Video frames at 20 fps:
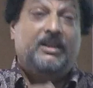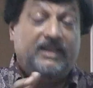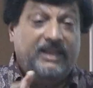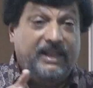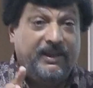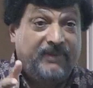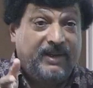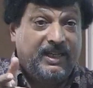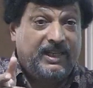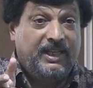
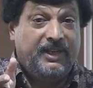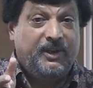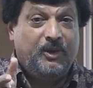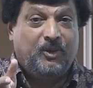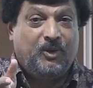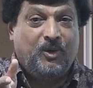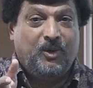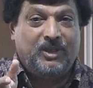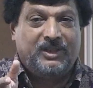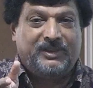Definitely
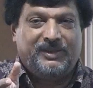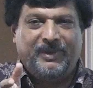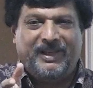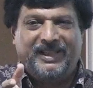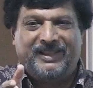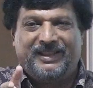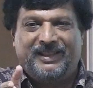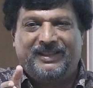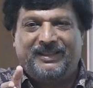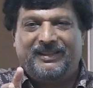you code
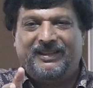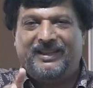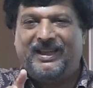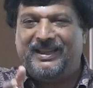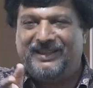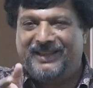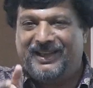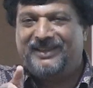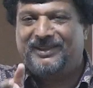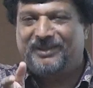switch,
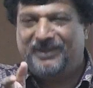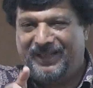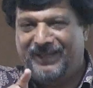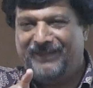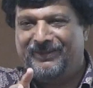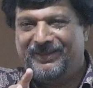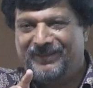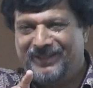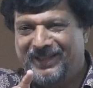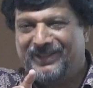and
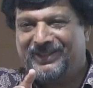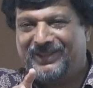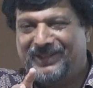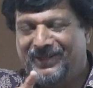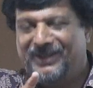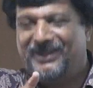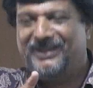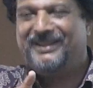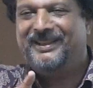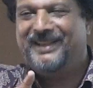that's
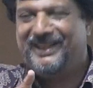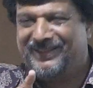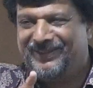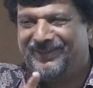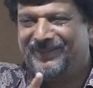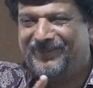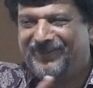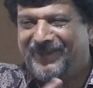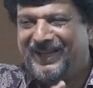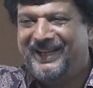good, that's
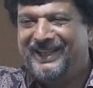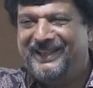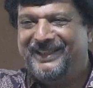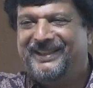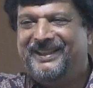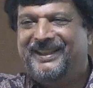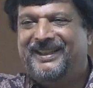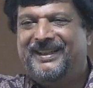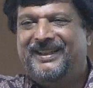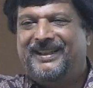
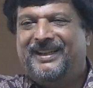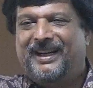fine.